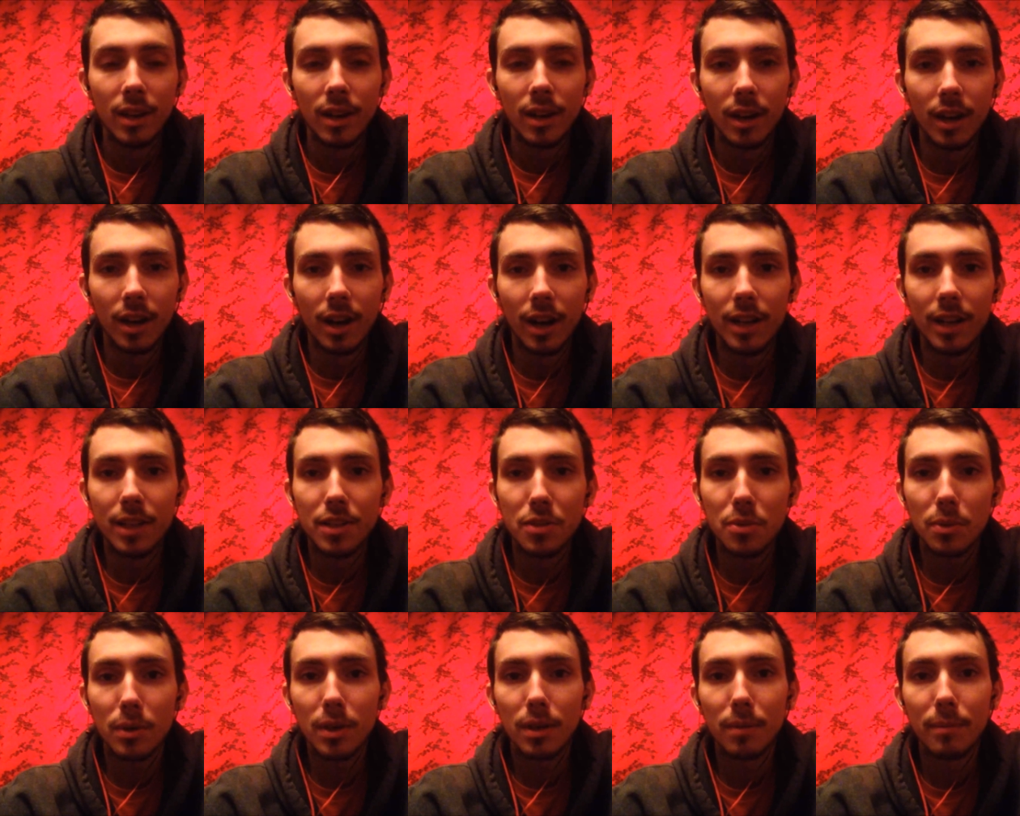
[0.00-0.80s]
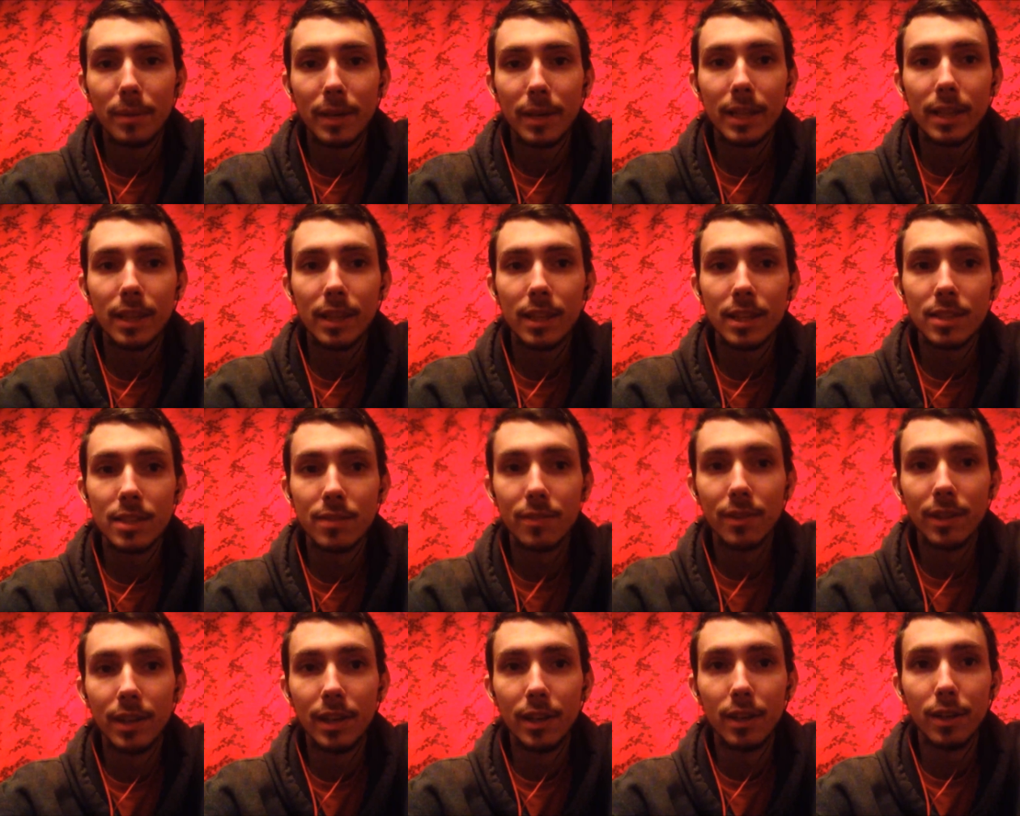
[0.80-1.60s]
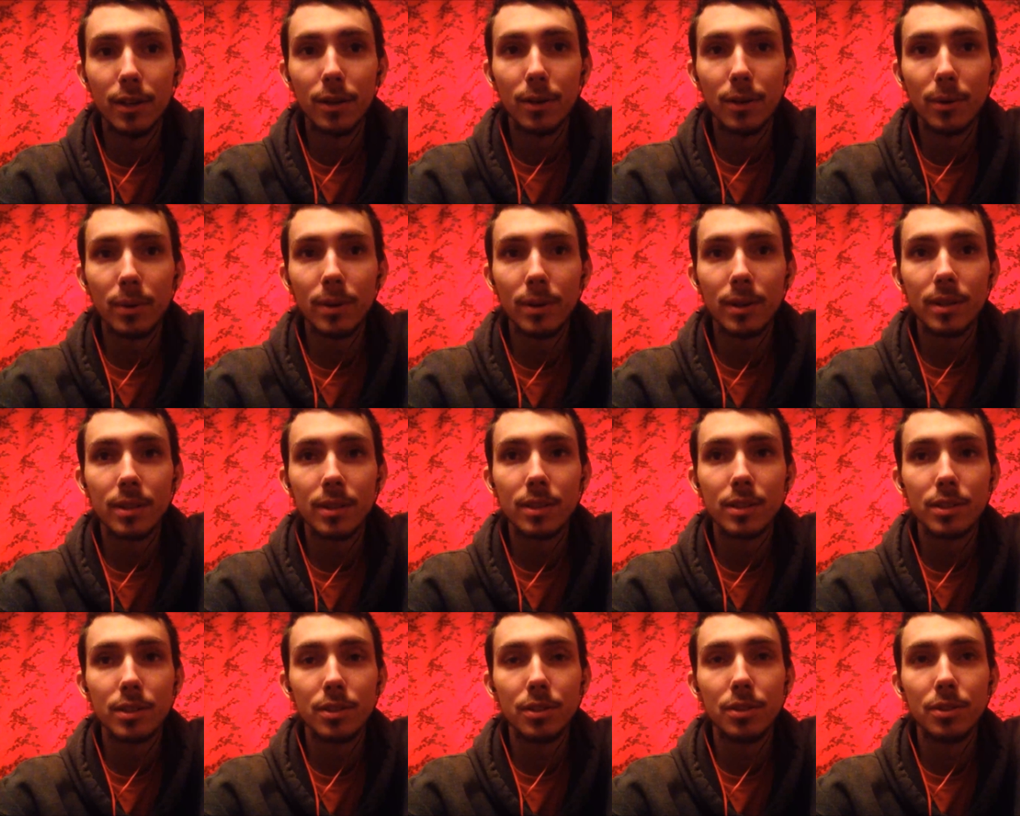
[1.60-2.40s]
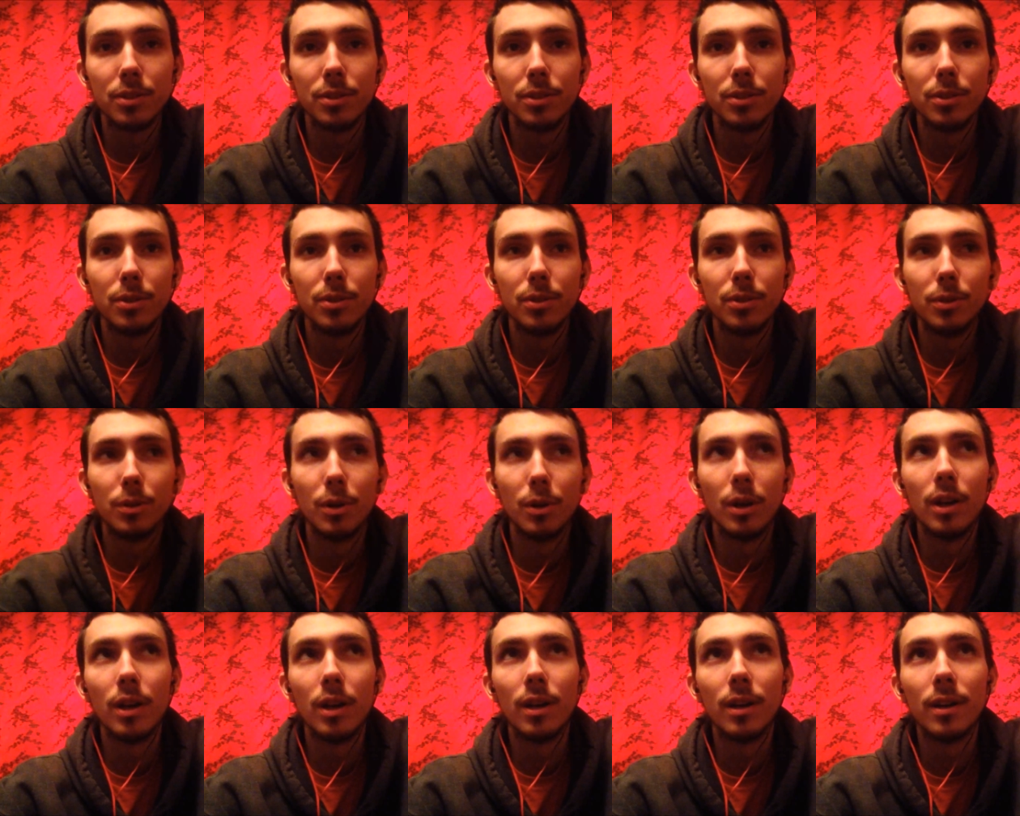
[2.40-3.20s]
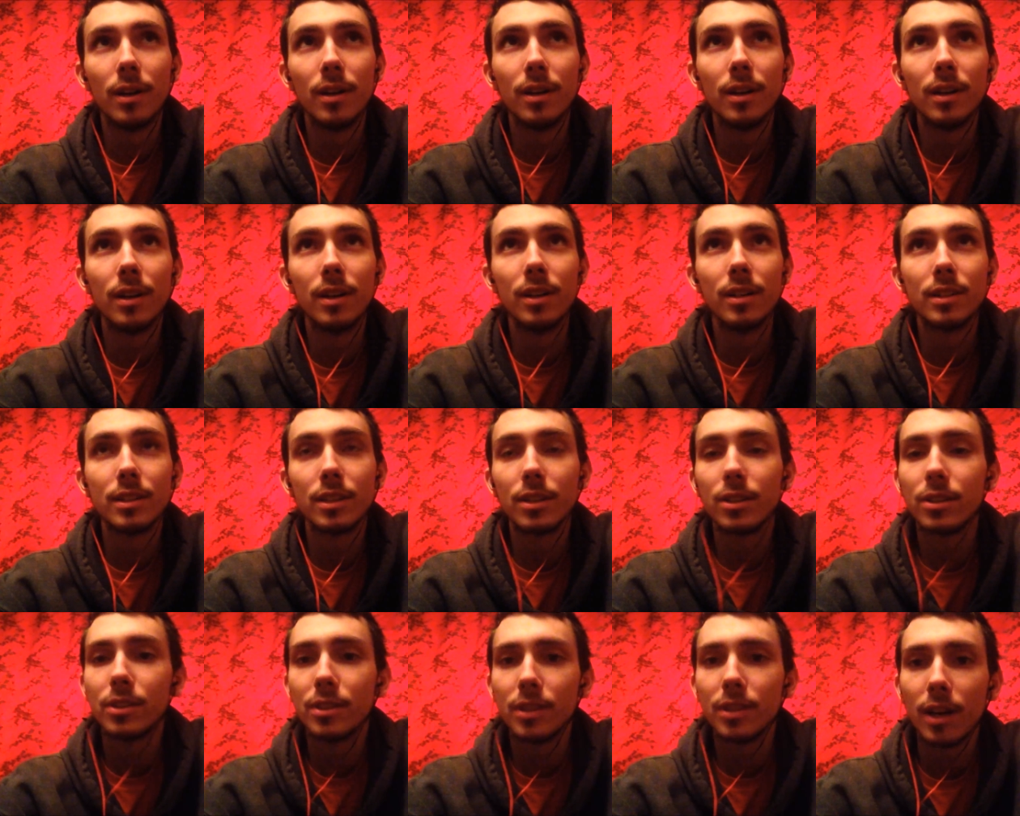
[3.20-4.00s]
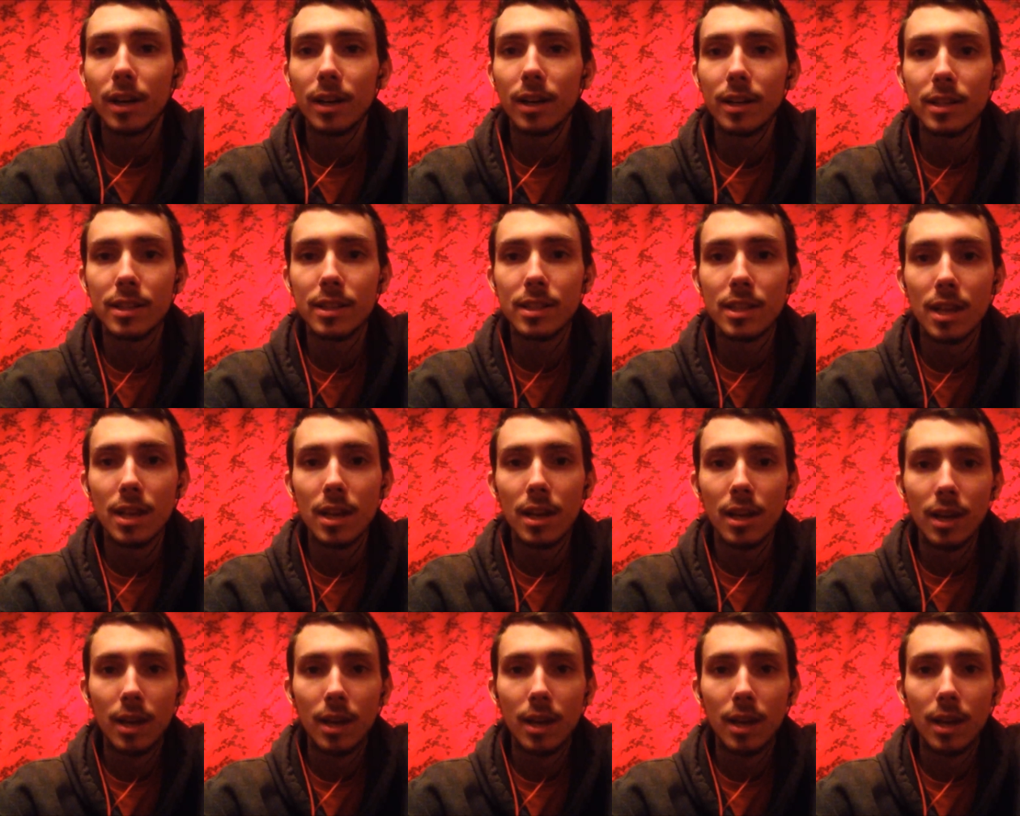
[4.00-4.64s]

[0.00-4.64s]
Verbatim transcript: Uh, I just wanted to make this video to uh, tell you guys